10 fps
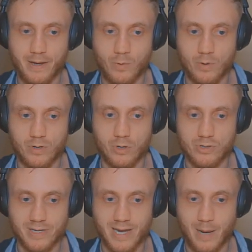I'm going to go to
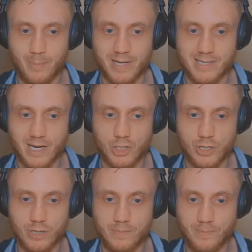the campaign
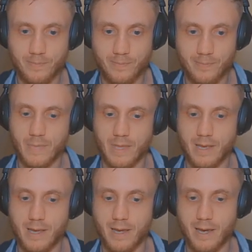section,
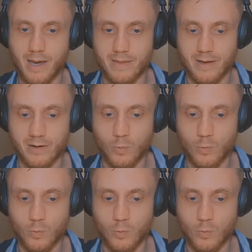and then